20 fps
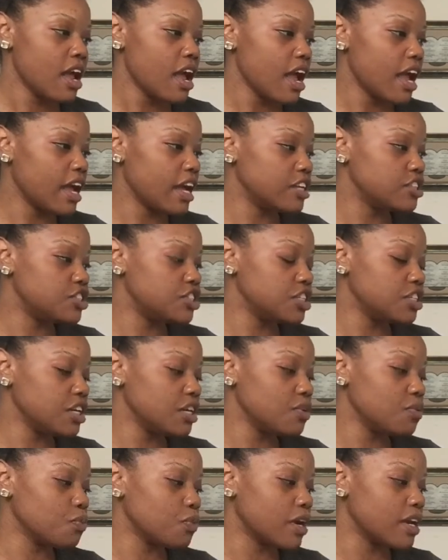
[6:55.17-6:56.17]
and she
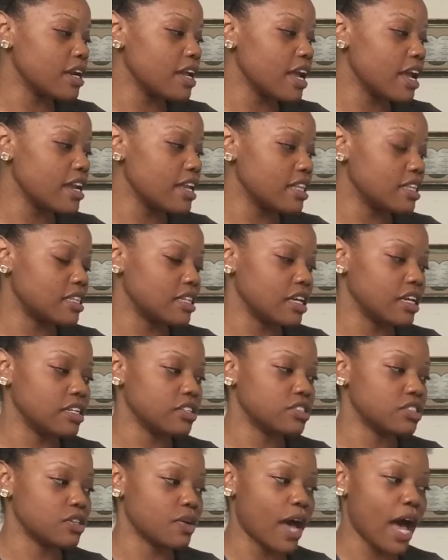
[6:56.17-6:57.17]
didn't want anything
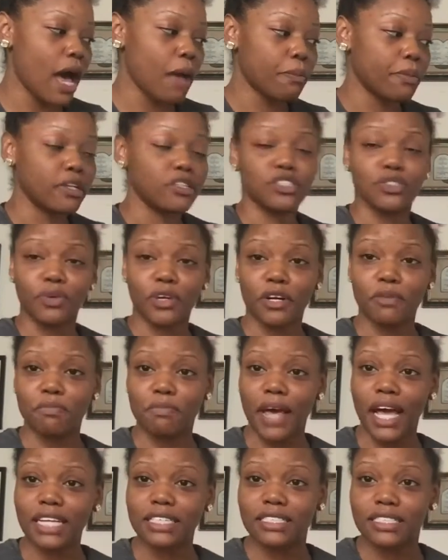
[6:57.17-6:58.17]
to happen to her
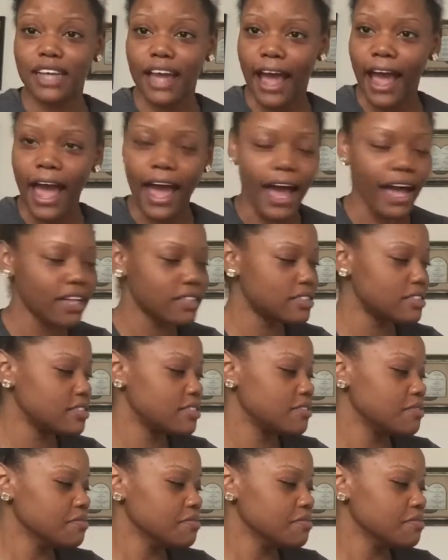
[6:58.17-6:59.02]
best hat.